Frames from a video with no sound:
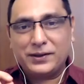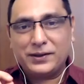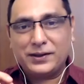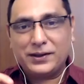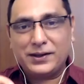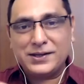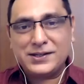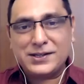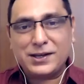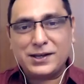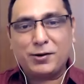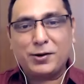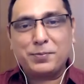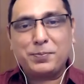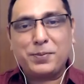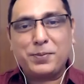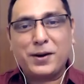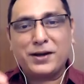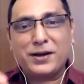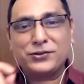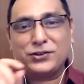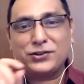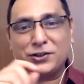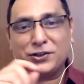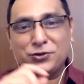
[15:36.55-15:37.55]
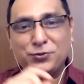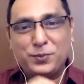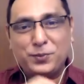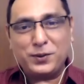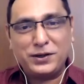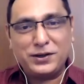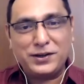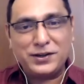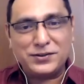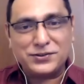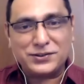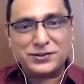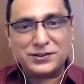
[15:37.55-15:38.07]
It's our past
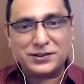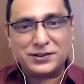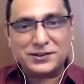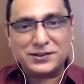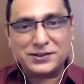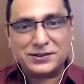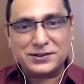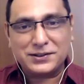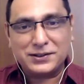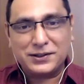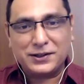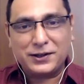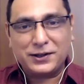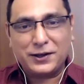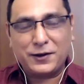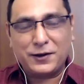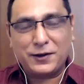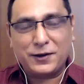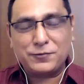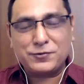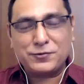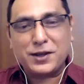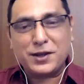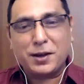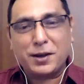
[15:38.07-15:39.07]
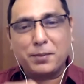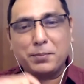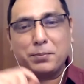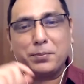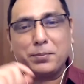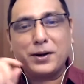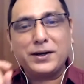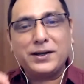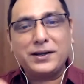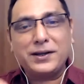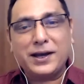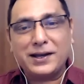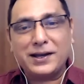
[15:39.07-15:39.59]
experiences. If somebody
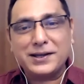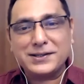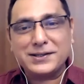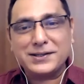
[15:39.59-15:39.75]
has,